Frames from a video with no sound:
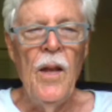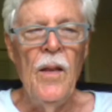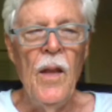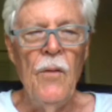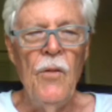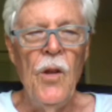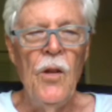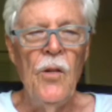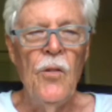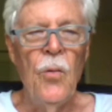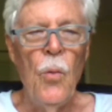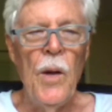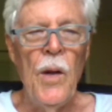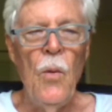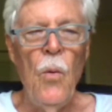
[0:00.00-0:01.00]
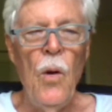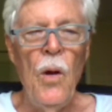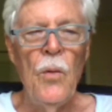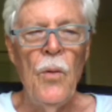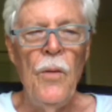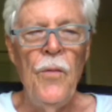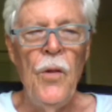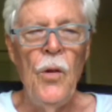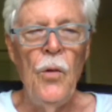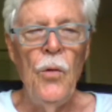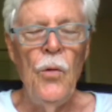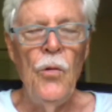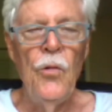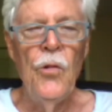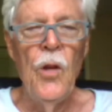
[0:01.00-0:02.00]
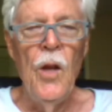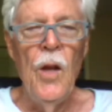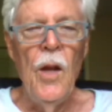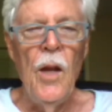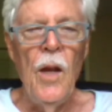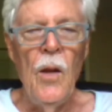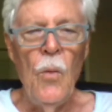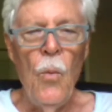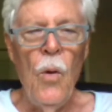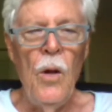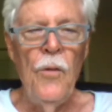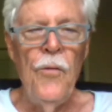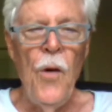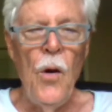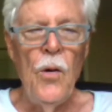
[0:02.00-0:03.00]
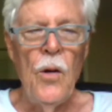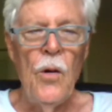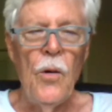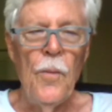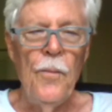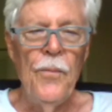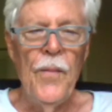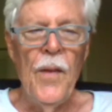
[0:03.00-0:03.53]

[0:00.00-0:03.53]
They've done 21 reviews and 1 photo.